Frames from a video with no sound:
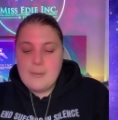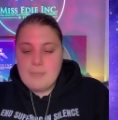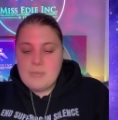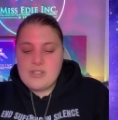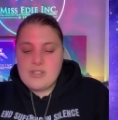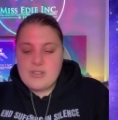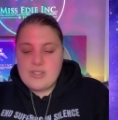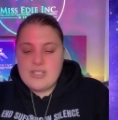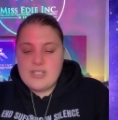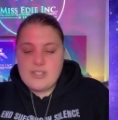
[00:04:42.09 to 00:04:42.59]

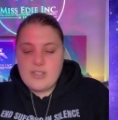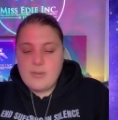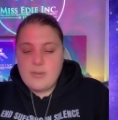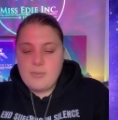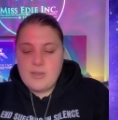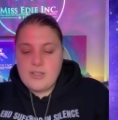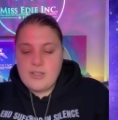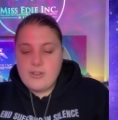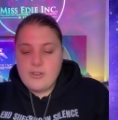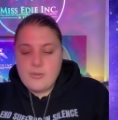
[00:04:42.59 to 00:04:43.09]
So this could
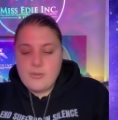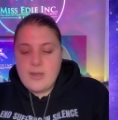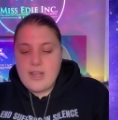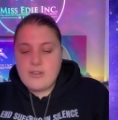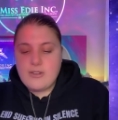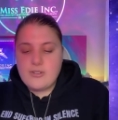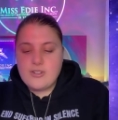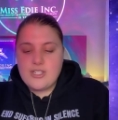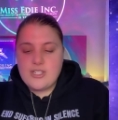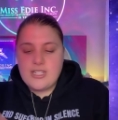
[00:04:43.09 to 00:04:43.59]
be new
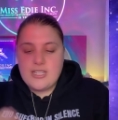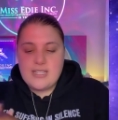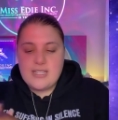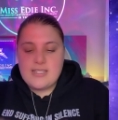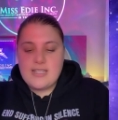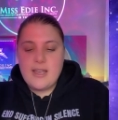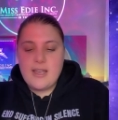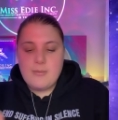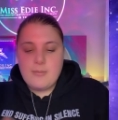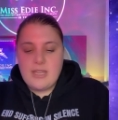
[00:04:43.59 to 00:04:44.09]
energy
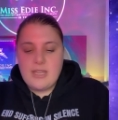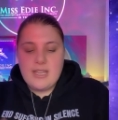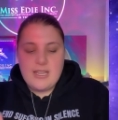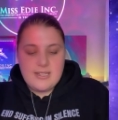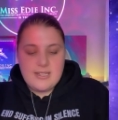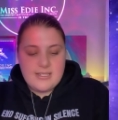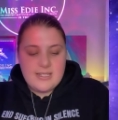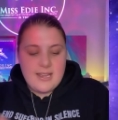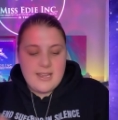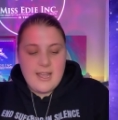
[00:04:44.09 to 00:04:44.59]
that's coming
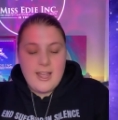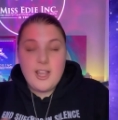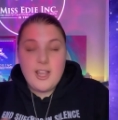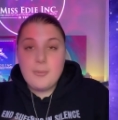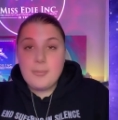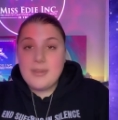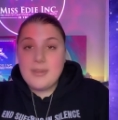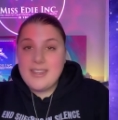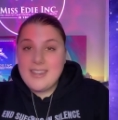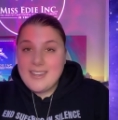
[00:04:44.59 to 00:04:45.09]
in to
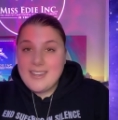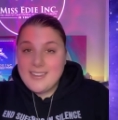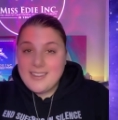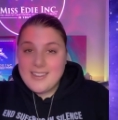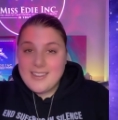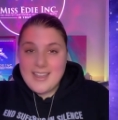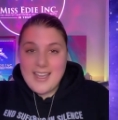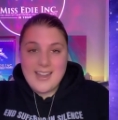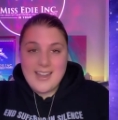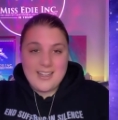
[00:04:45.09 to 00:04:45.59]
help
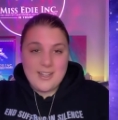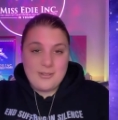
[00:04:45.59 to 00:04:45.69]
heal that.